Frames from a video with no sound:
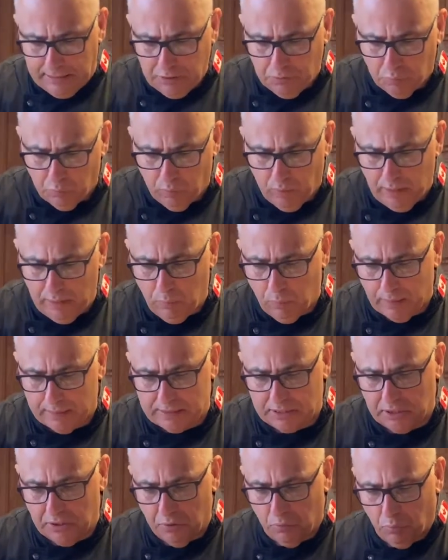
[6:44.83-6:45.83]
is really
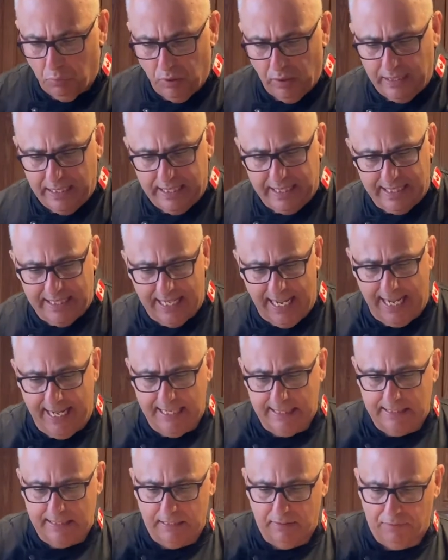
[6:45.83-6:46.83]
what's going to really
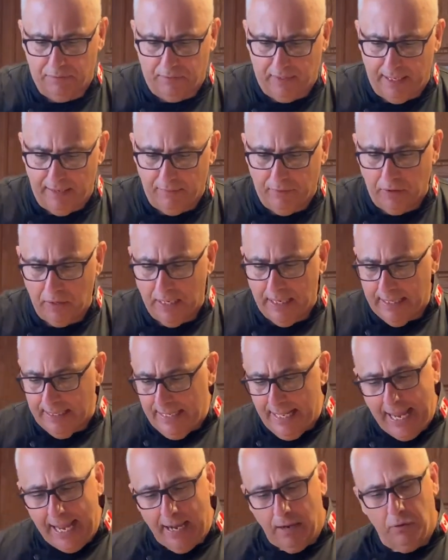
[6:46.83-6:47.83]
enhance the flavor.
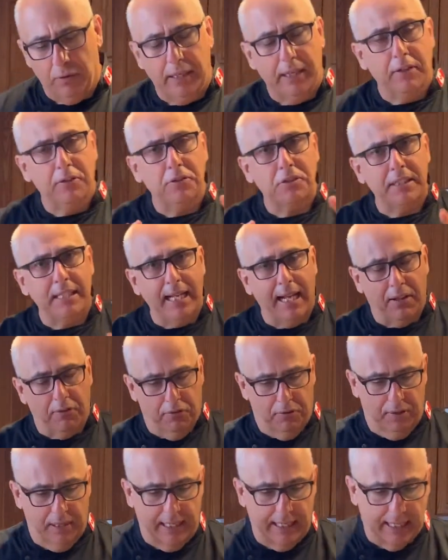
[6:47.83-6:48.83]
Now, here's the other
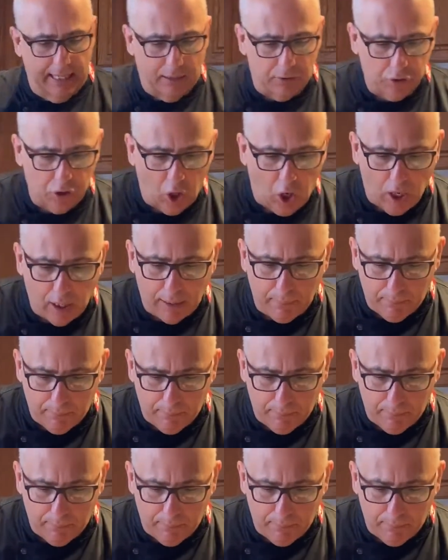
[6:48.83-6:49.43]
thing, and I'll talk a